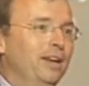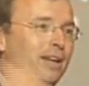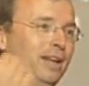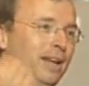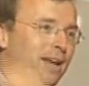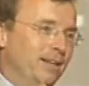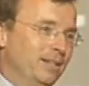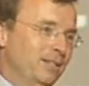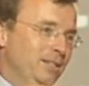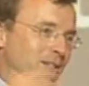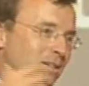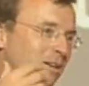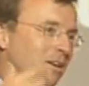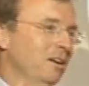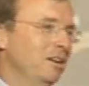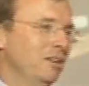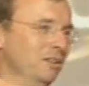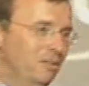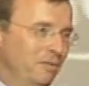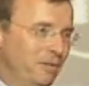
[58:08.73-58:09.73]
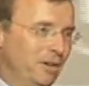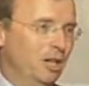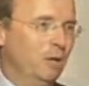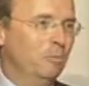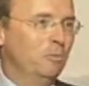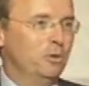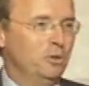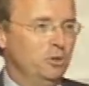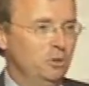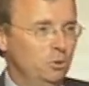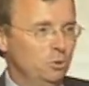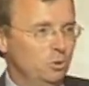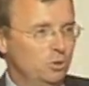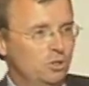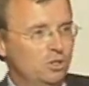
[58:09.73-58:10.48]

It has to develop the new